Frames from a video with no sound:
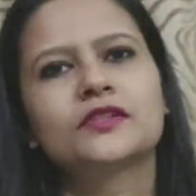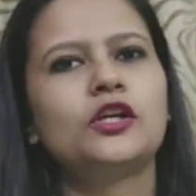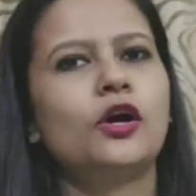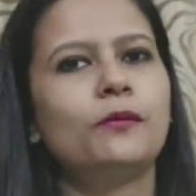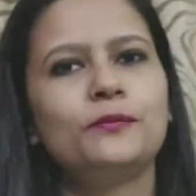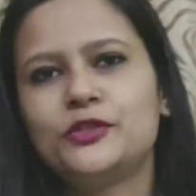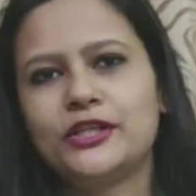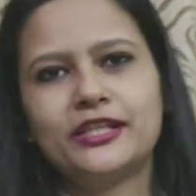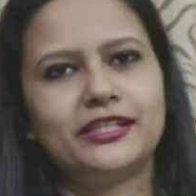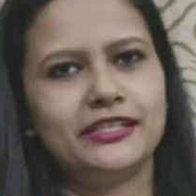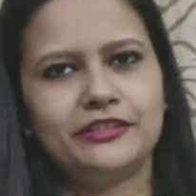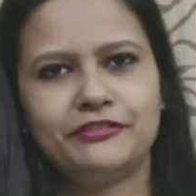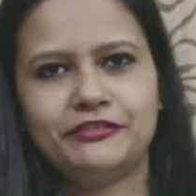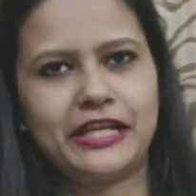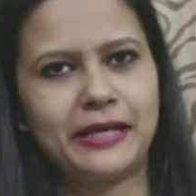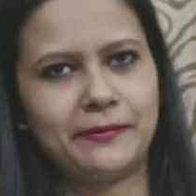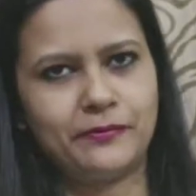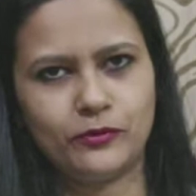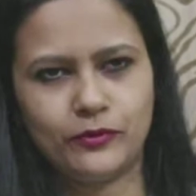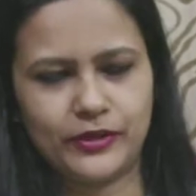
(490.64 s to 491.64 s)
objective
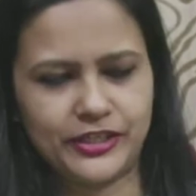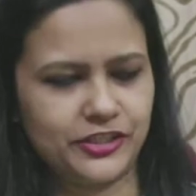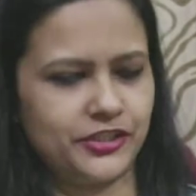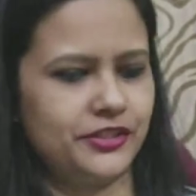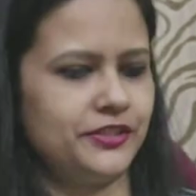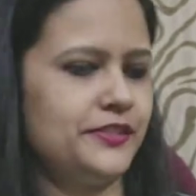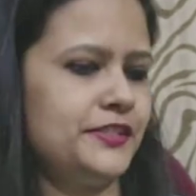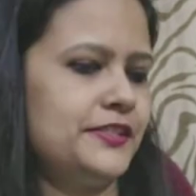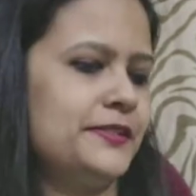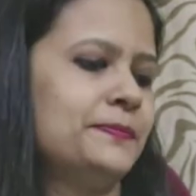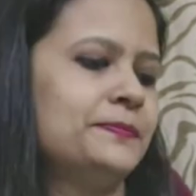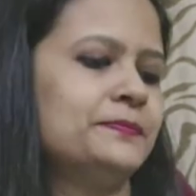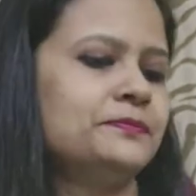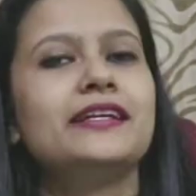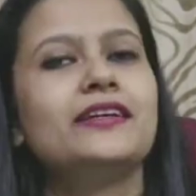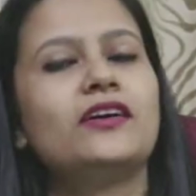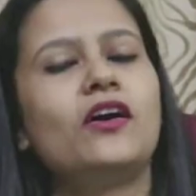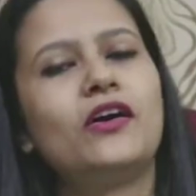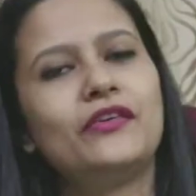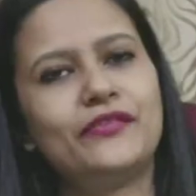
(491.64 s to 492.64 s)
type questions.
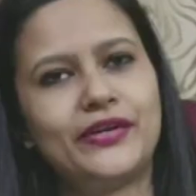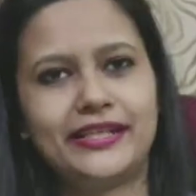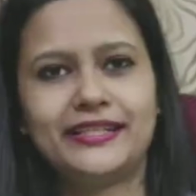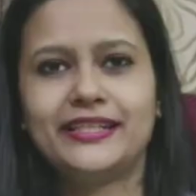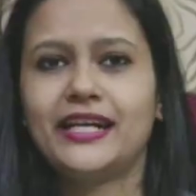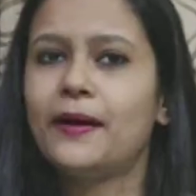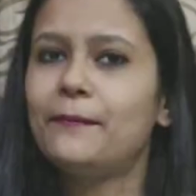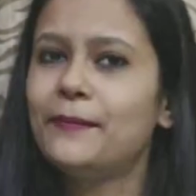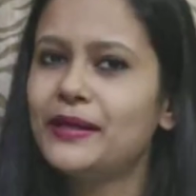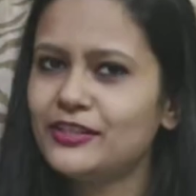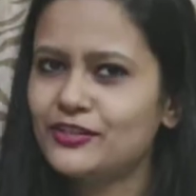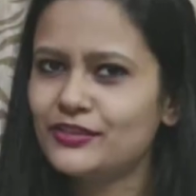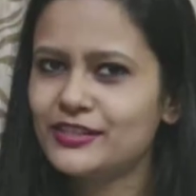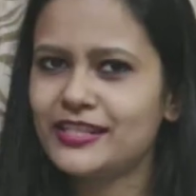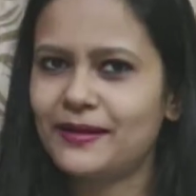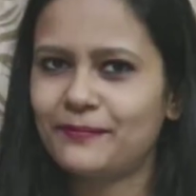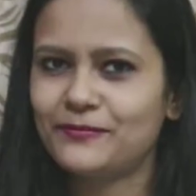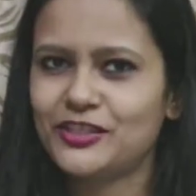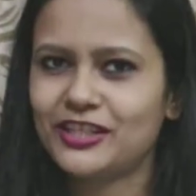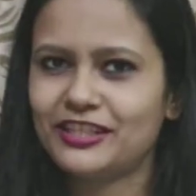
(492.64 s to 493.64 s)
Alright, coming to
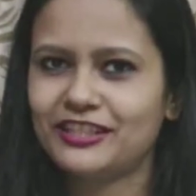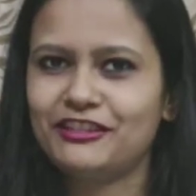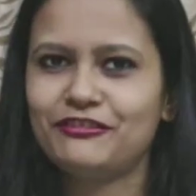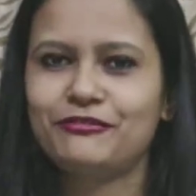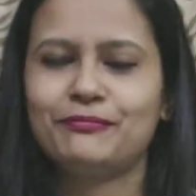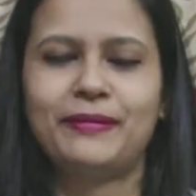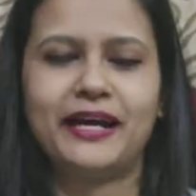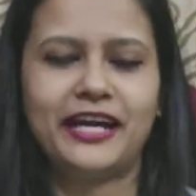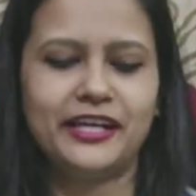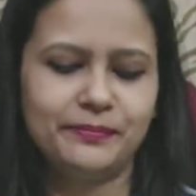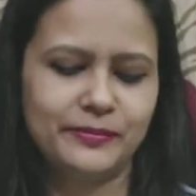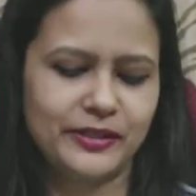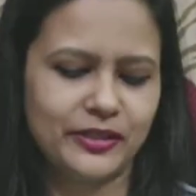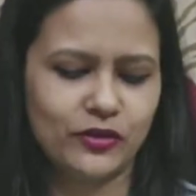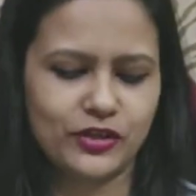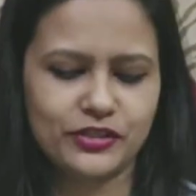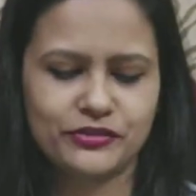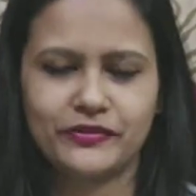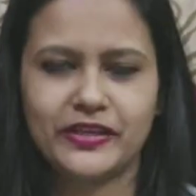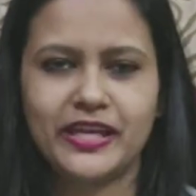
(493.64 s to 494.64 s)
subjective part,
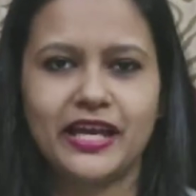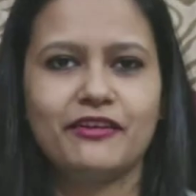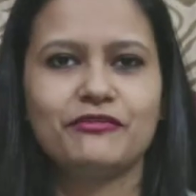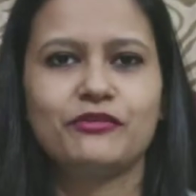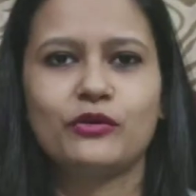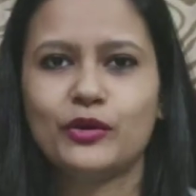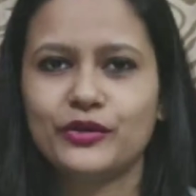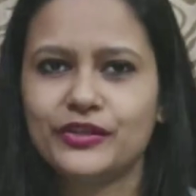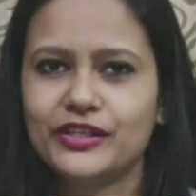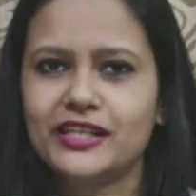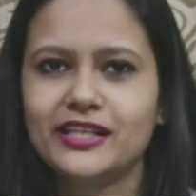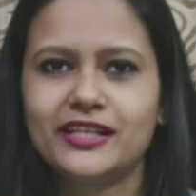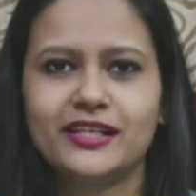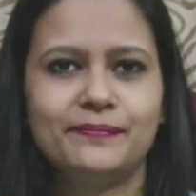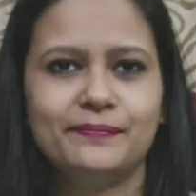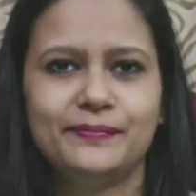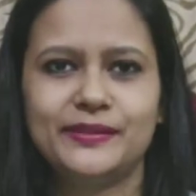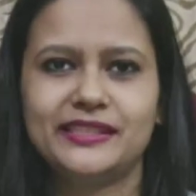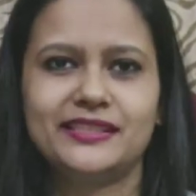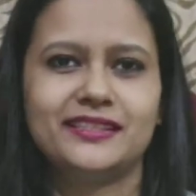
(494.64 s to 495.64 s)
because we have already
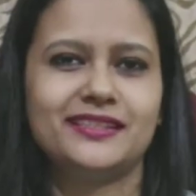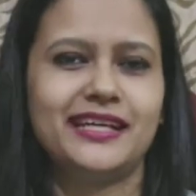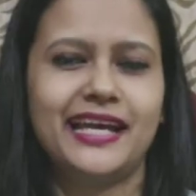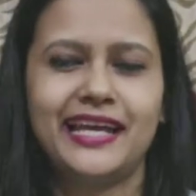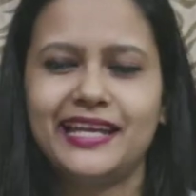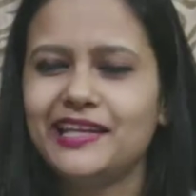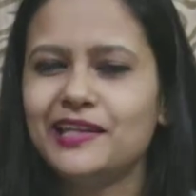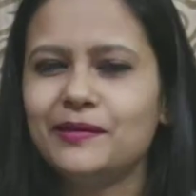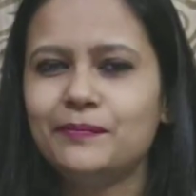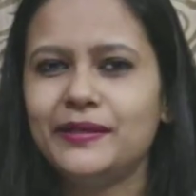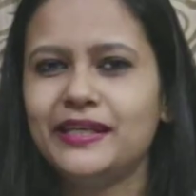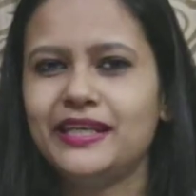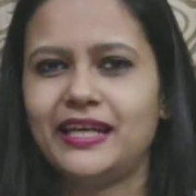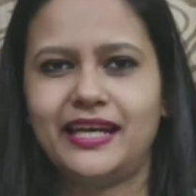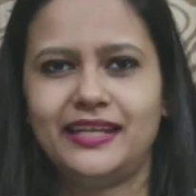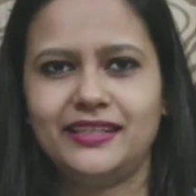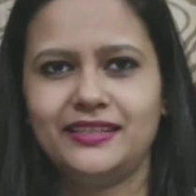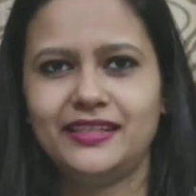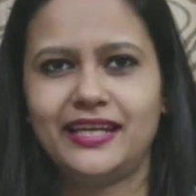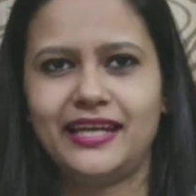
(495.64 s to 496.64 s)
completed LLB
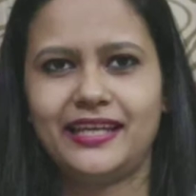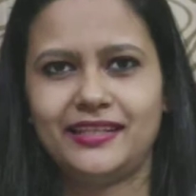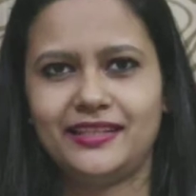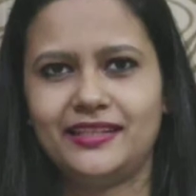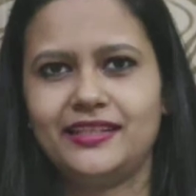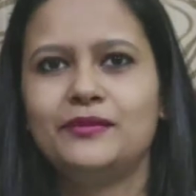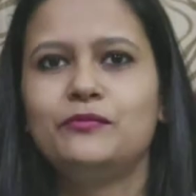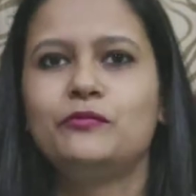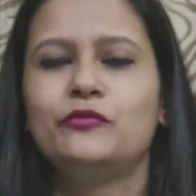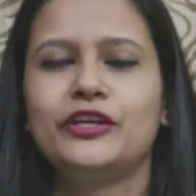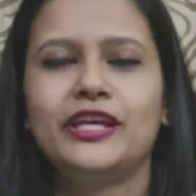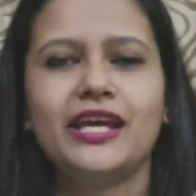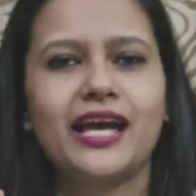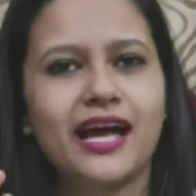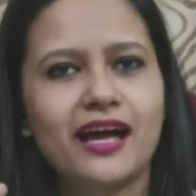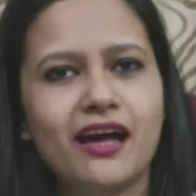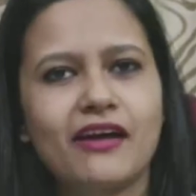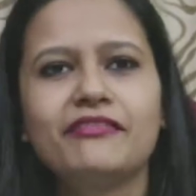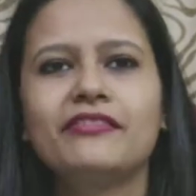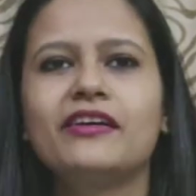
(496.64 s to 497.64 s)
and LLM, we
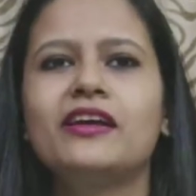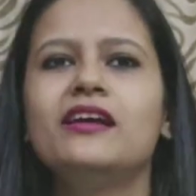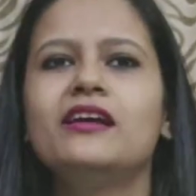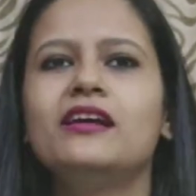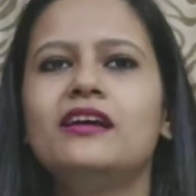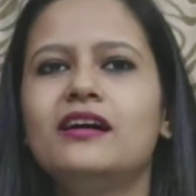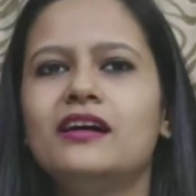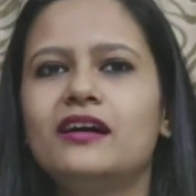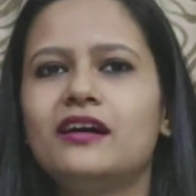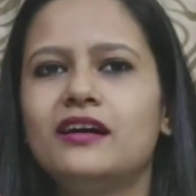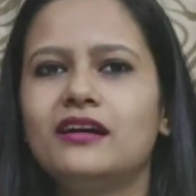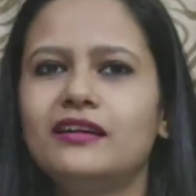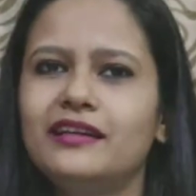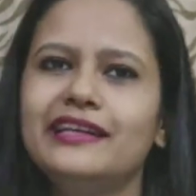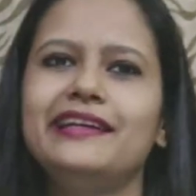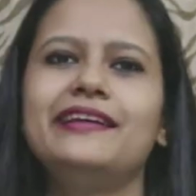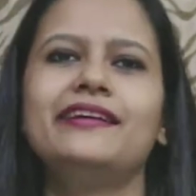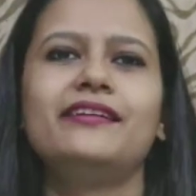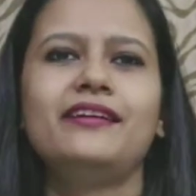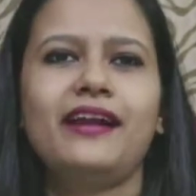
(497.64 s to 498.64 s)
have a
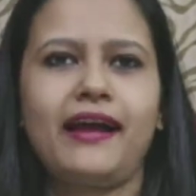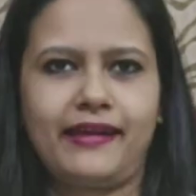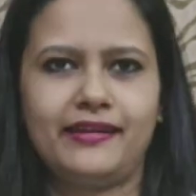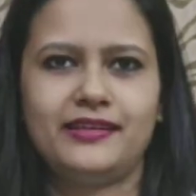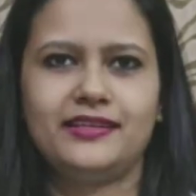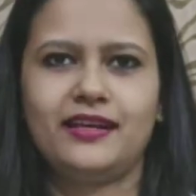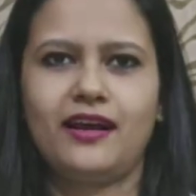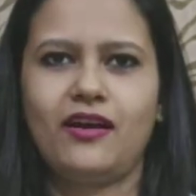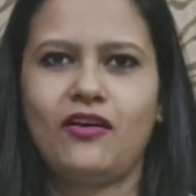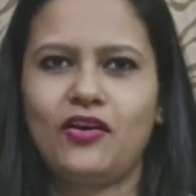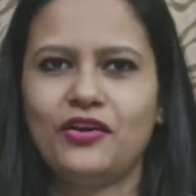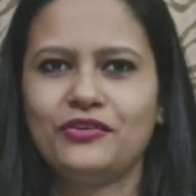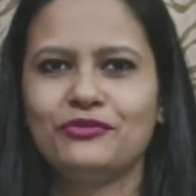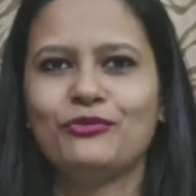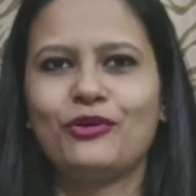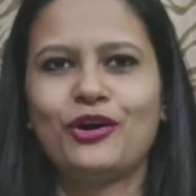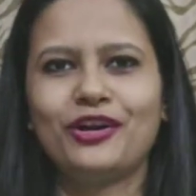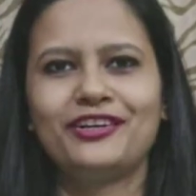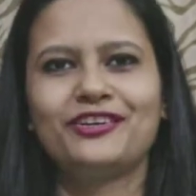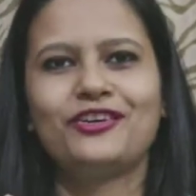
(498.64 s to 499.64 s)
clear idea
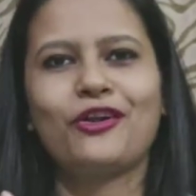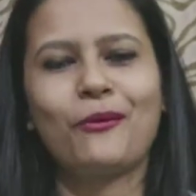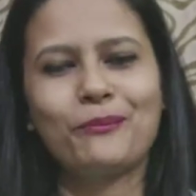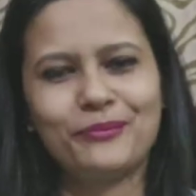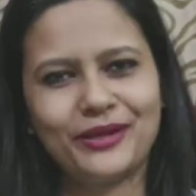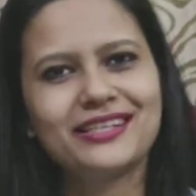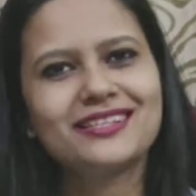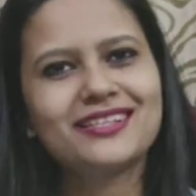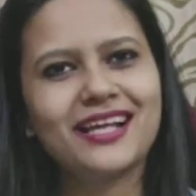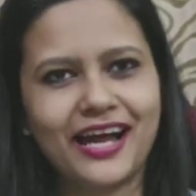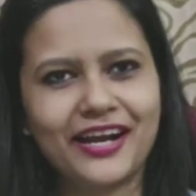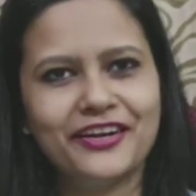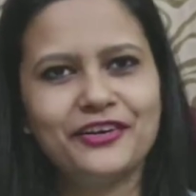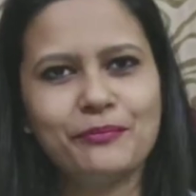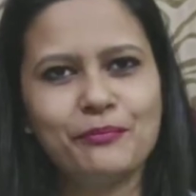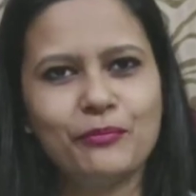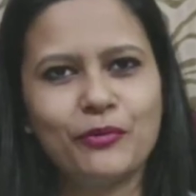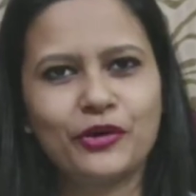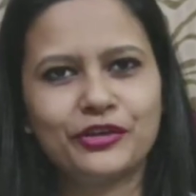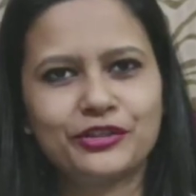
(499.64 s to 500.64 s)
on what topics are
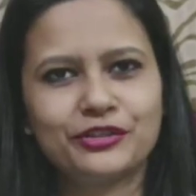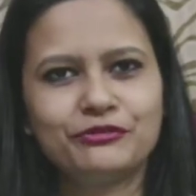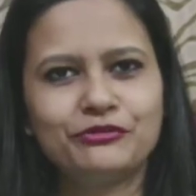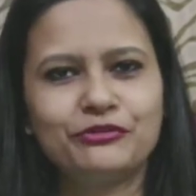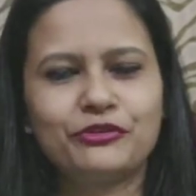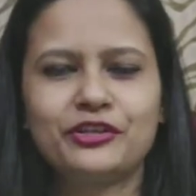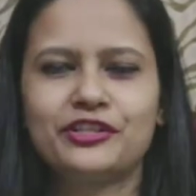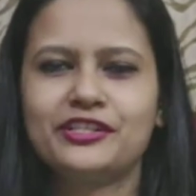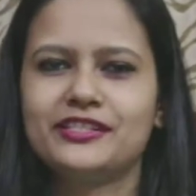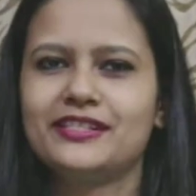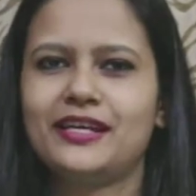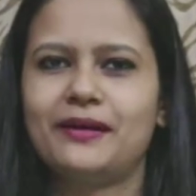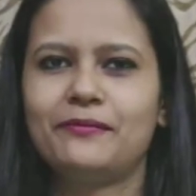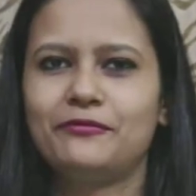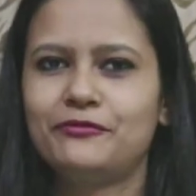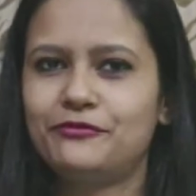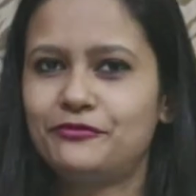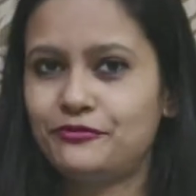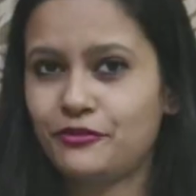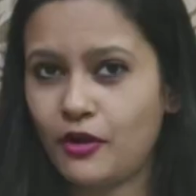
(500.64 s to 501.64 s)
important for a
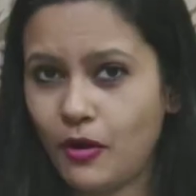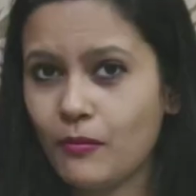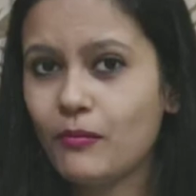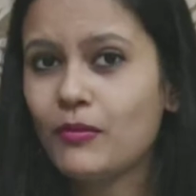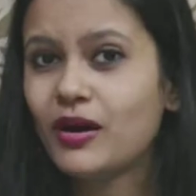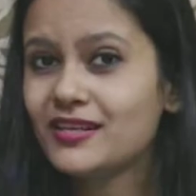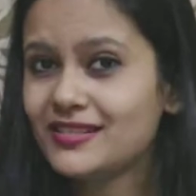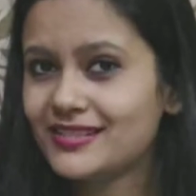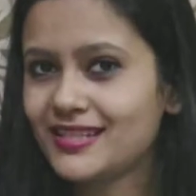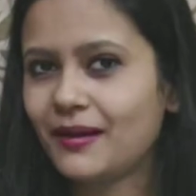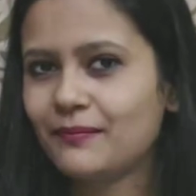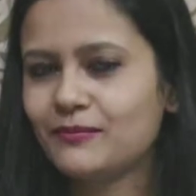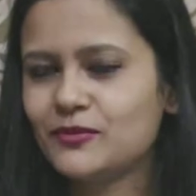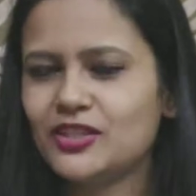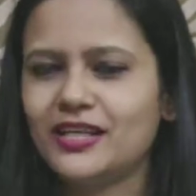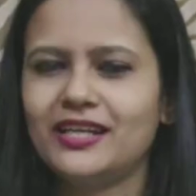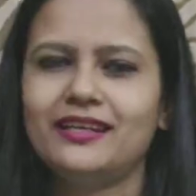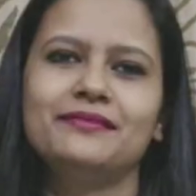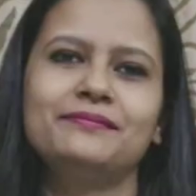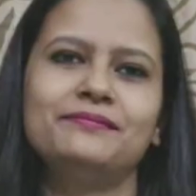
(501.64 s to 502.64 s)
from a
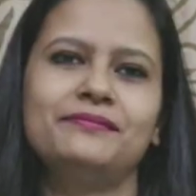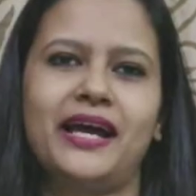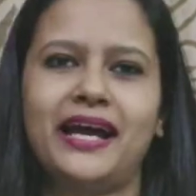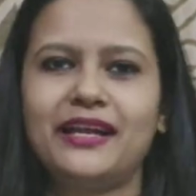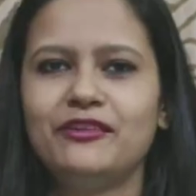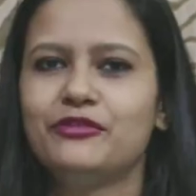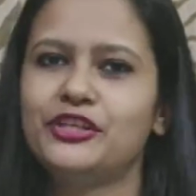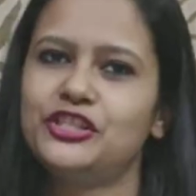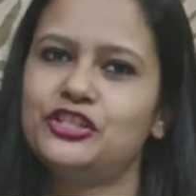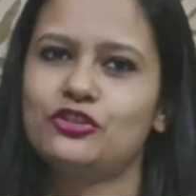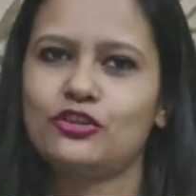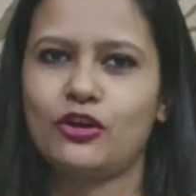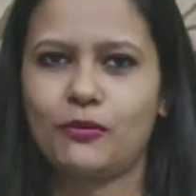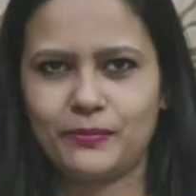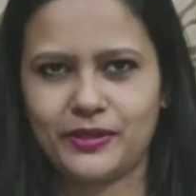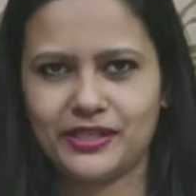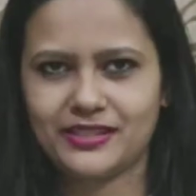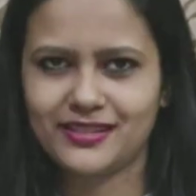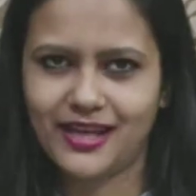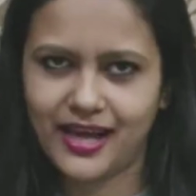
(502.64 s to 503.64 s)
subject and which
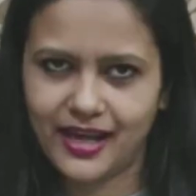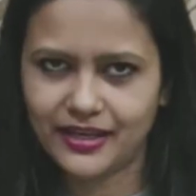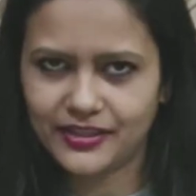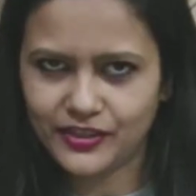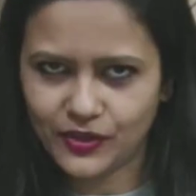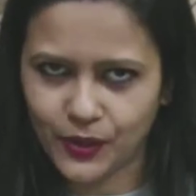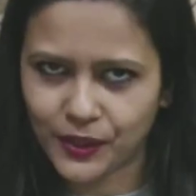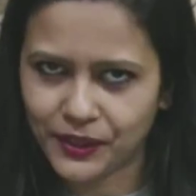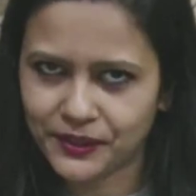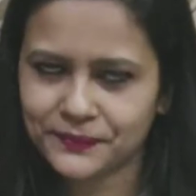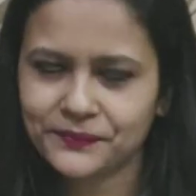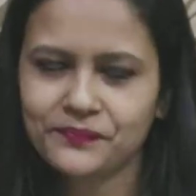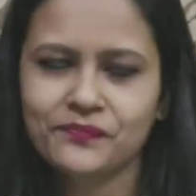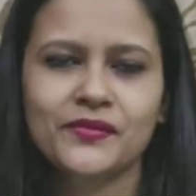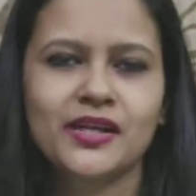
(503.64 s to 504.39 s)
topics are not.